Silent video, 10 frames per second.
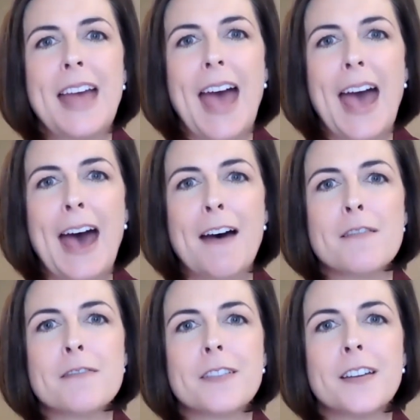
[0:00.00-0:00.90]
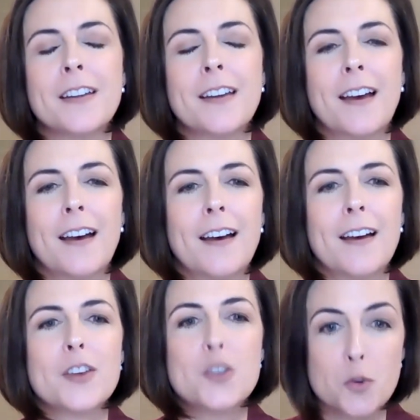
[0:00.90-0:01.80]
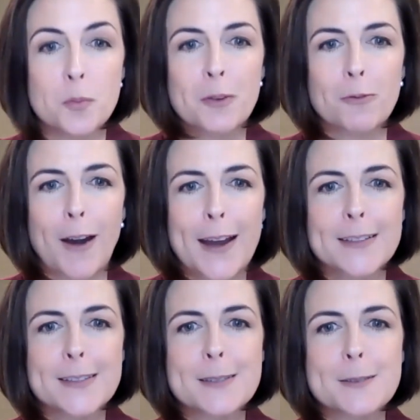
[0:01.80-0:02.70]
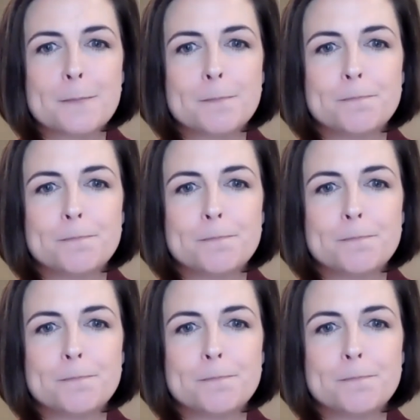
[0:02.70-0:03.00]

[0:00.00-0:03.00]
have human rights.